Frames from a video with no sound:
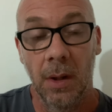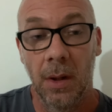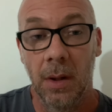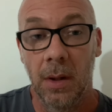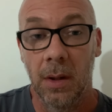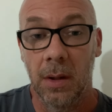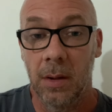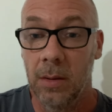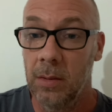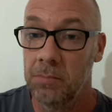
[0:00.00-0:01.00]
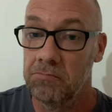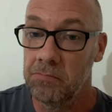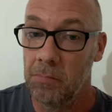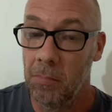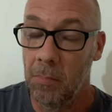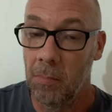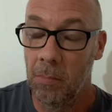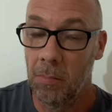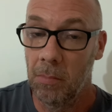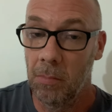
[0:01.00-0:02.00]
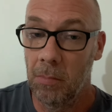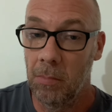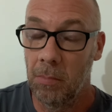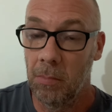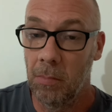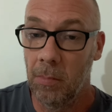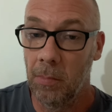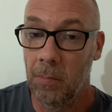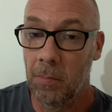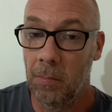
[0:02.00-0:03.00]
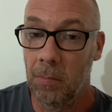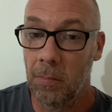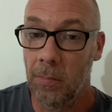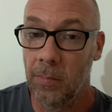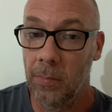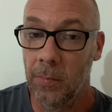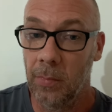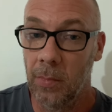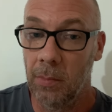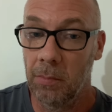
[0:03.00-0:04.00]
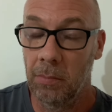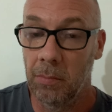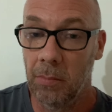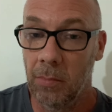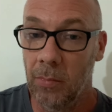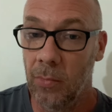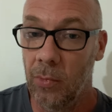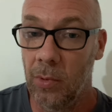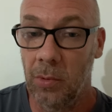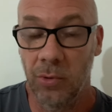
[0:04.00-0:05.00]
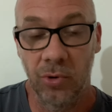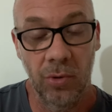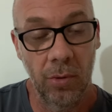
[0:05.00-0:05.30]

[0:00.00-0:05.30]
Nobody speaks.